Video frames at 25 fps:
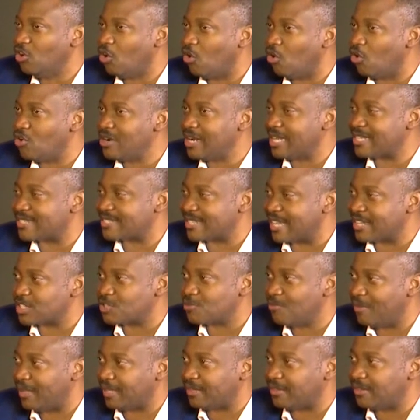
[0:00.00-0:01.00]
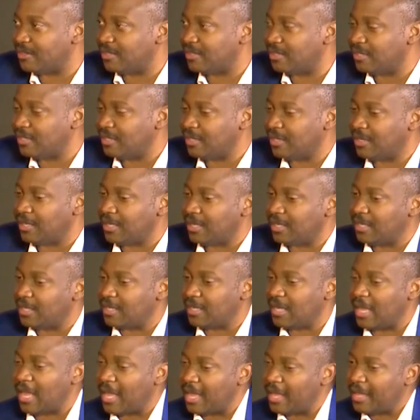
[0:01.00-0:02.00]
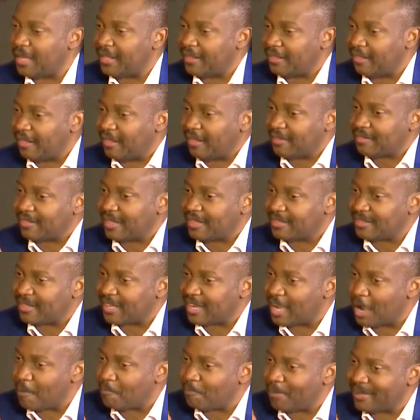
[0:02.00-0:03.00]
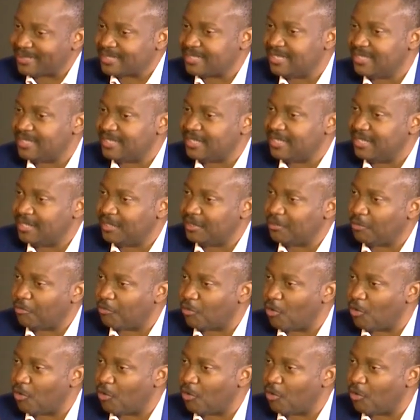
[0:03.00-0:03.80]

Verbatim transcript: in your own assessment, mm uh, that the capacity